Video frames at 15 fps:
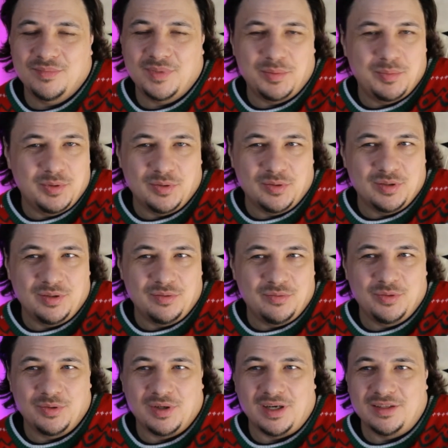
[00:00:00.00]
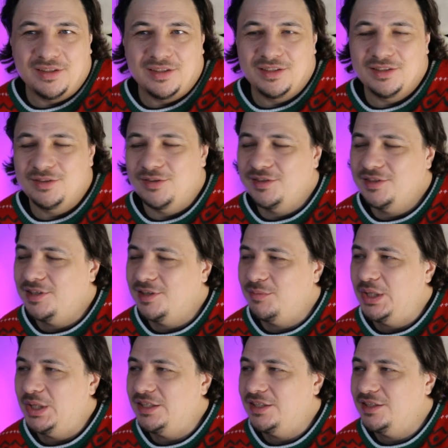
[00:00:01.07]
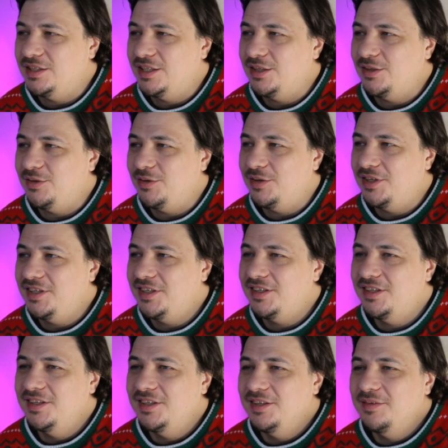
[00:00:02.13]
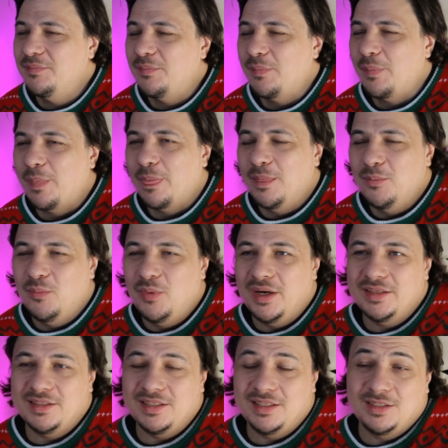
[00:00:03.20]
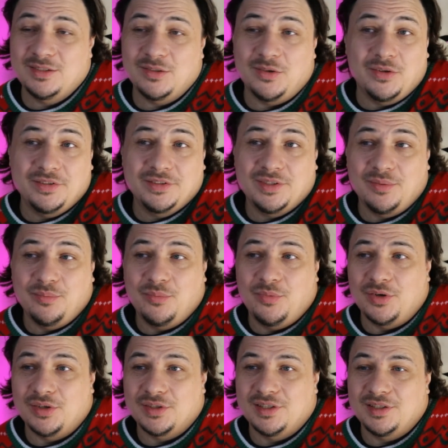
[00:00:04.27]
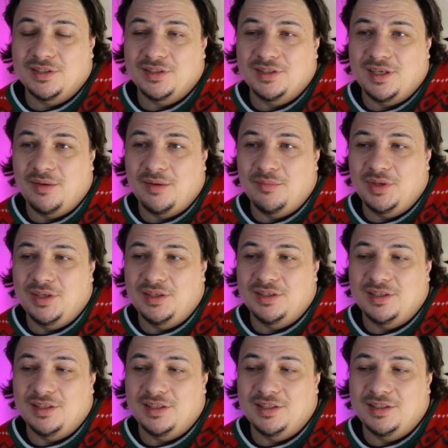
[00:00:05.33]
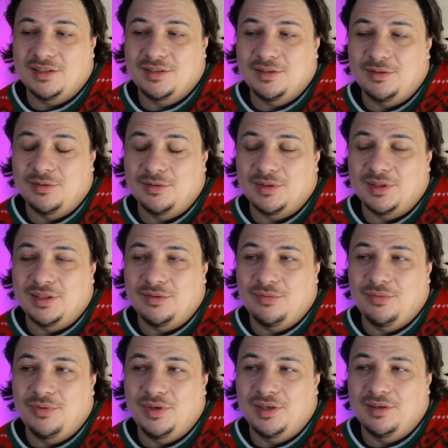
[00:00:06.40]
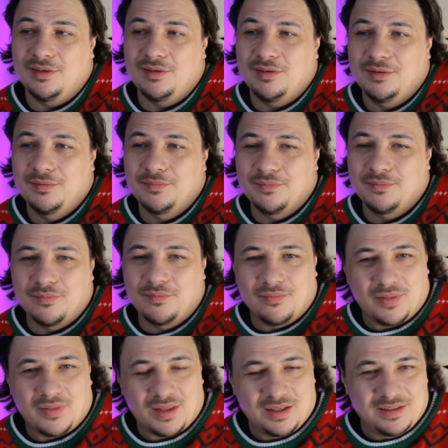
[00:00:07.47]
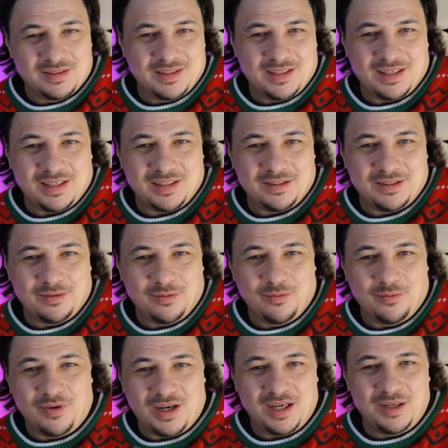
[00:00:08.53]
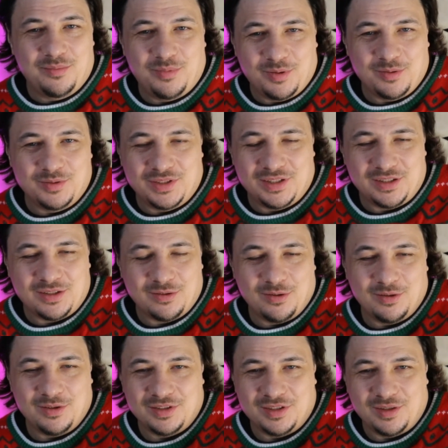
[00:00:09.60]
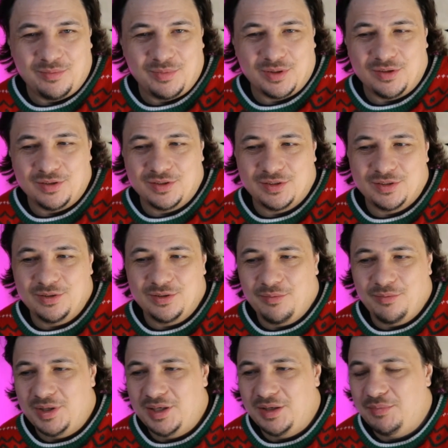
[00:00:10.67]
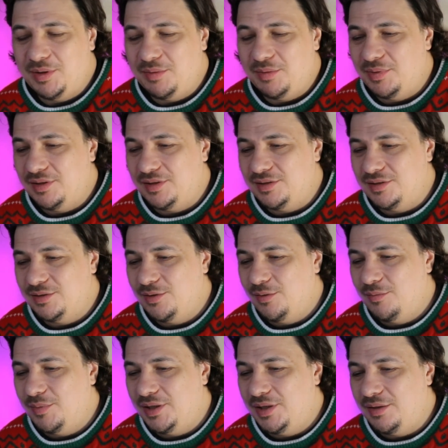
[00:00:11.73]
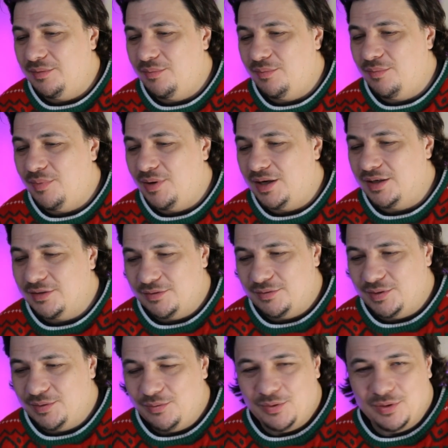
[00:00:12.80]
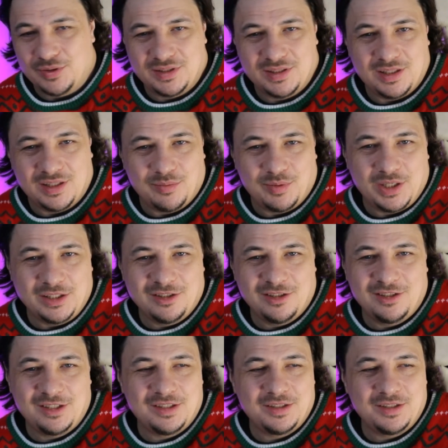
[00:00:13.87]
only a few countries not celebrating that New Year, but it's also important. I mean, it's you can feel that vibe of that holiday, because so many people in so many parts of the world celebrating it,